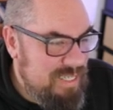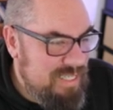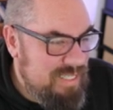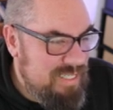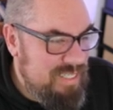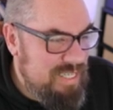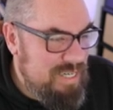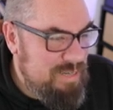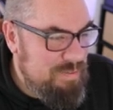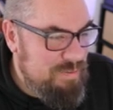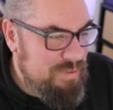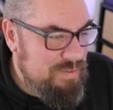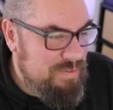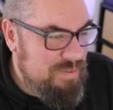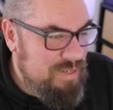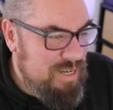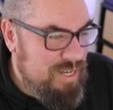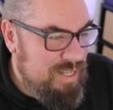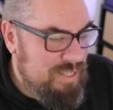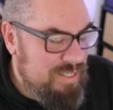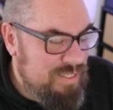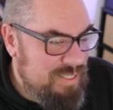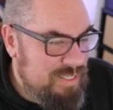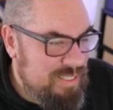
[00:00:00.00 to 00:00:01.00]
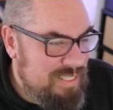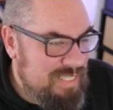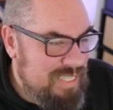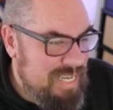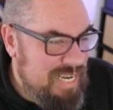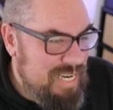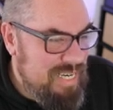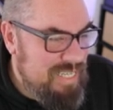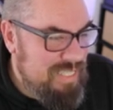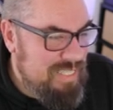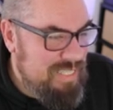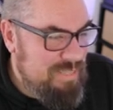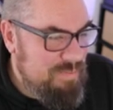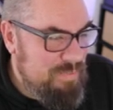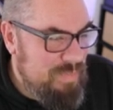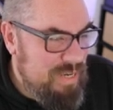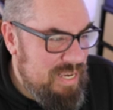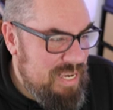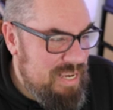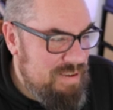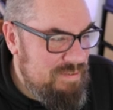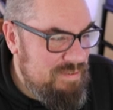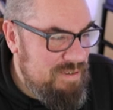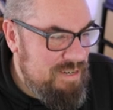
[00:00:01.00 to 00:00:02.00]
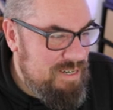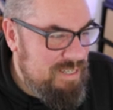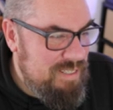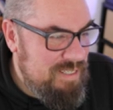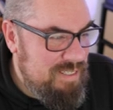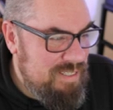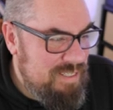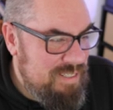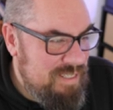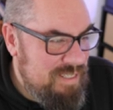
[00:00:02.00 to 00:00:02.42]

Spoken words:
in terms of colour, size and behaviour.